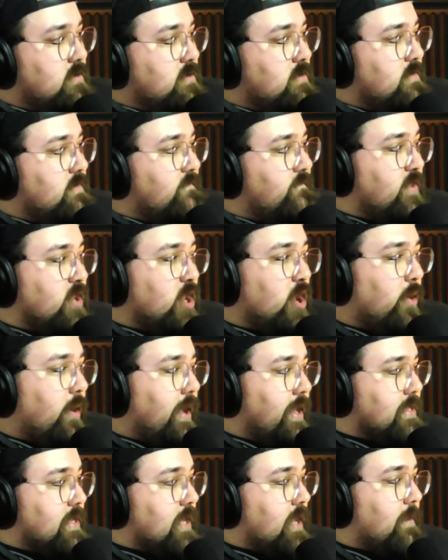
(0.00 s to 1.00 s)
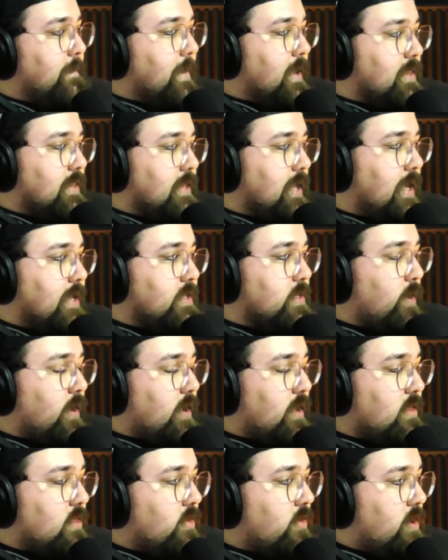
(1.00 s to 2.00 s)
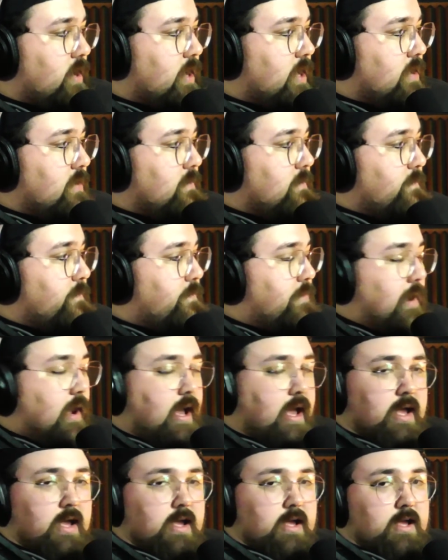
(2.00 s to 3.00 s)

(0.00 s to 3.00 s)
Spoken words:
video essay about that so I can learn it. But